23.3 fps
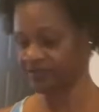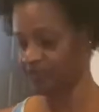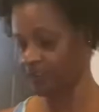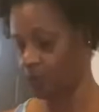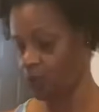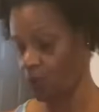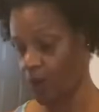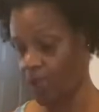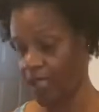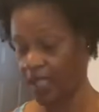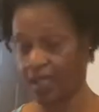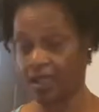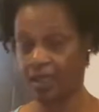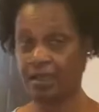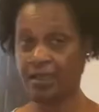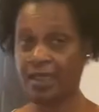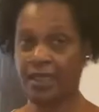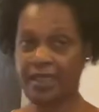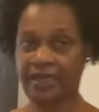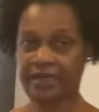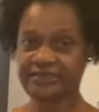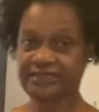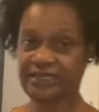in a while,
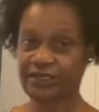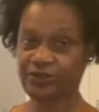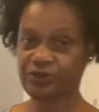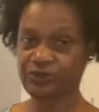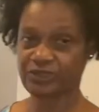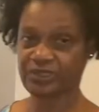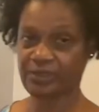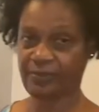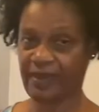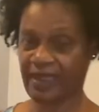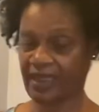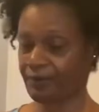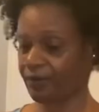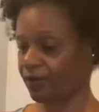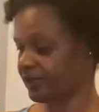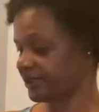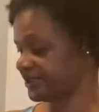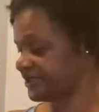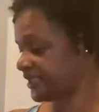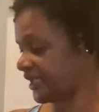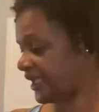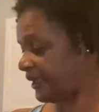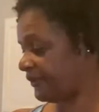because I used to buy them all
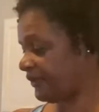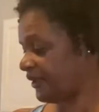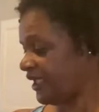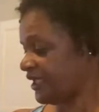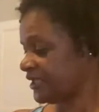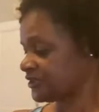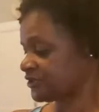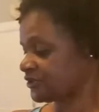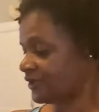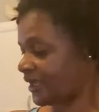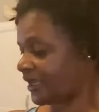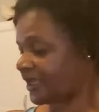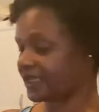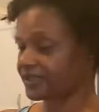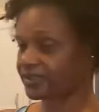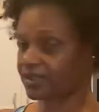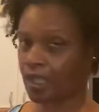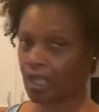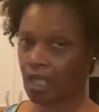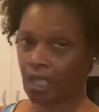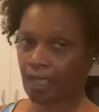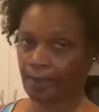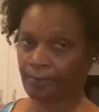the time. So I got the
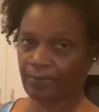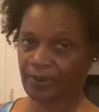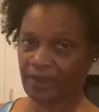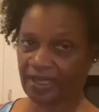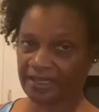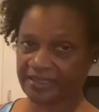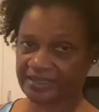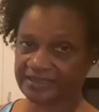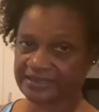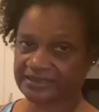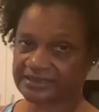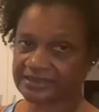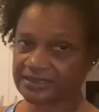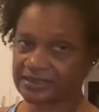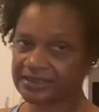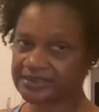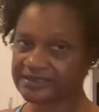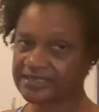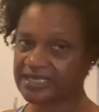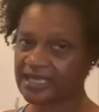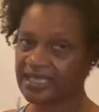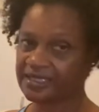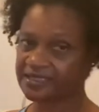hot pockets
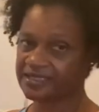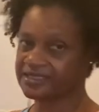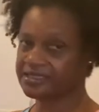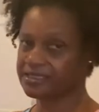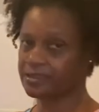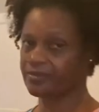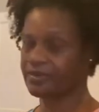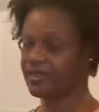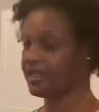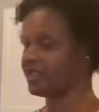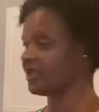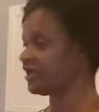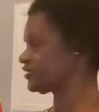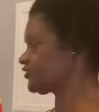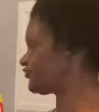because this can be lunch